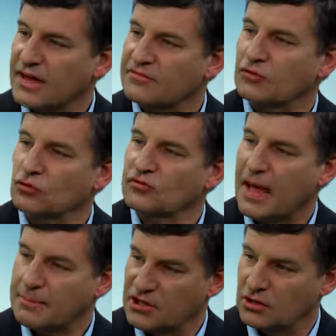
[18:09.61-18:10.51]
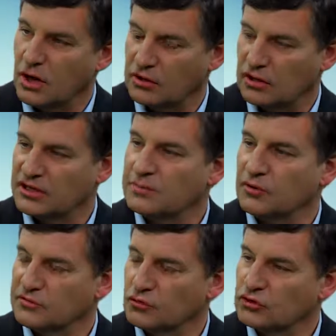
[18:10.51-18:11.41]
have a good epicardial
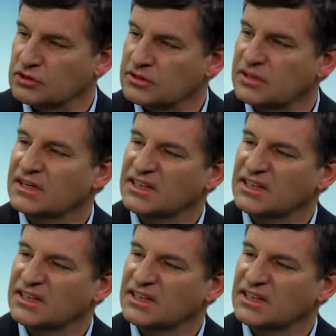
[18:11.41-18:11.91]
reperfusion,